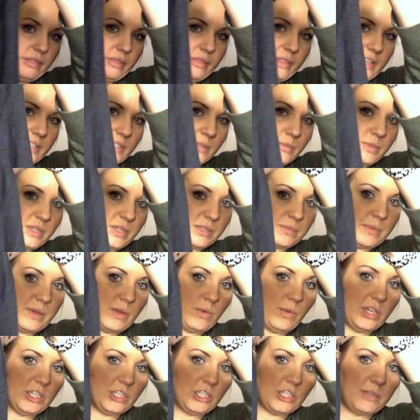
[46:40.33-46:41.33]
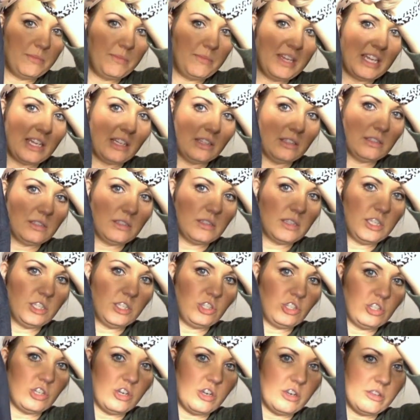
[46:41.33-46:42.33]
this must be what she means. This
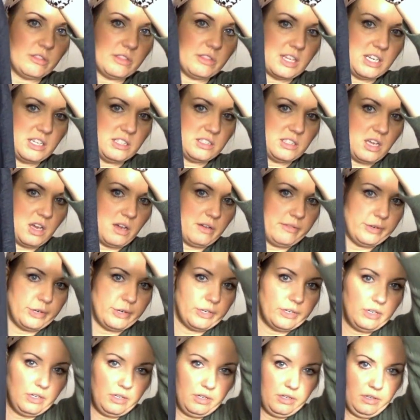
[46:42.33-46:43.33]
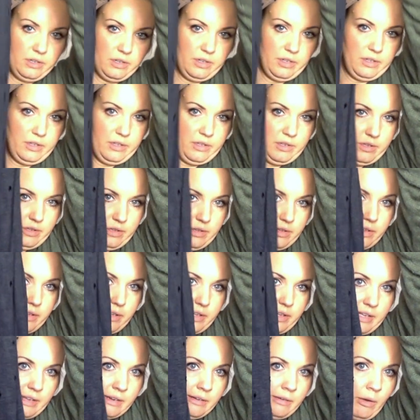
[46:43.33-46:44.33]
shirt that is covered
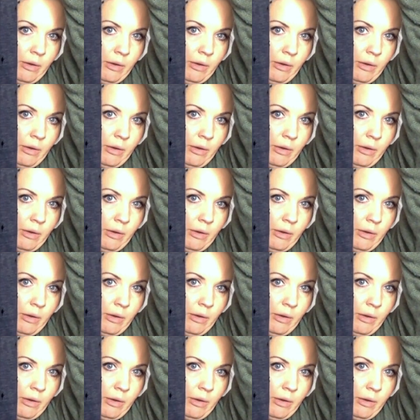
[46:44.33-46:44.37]
in